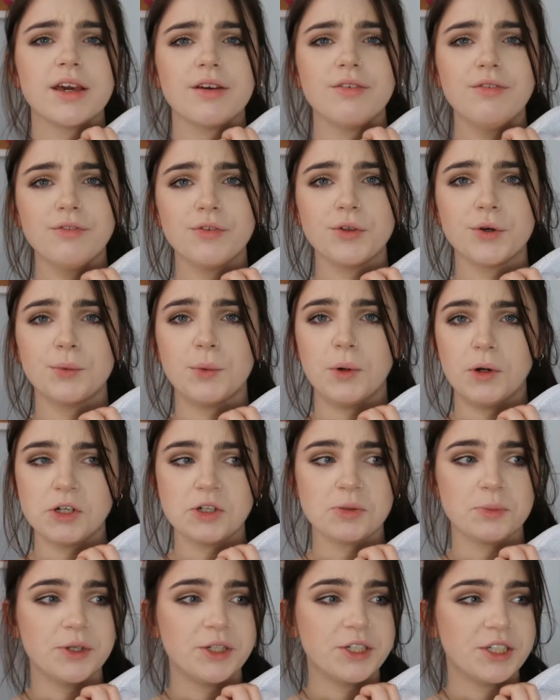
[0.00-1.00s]
if your
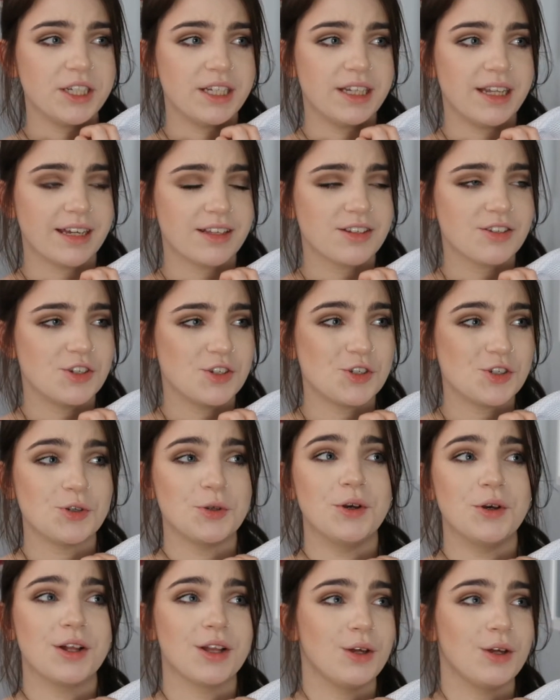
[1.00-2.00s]
washing machine likes to chew
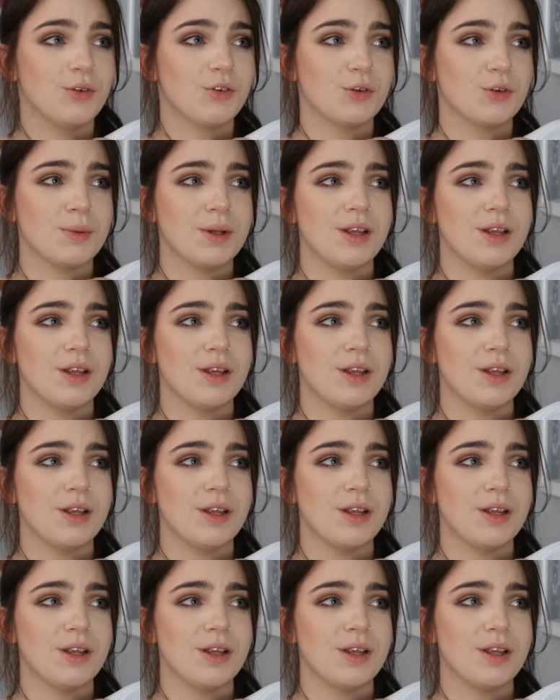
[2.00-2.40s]
your clothes up a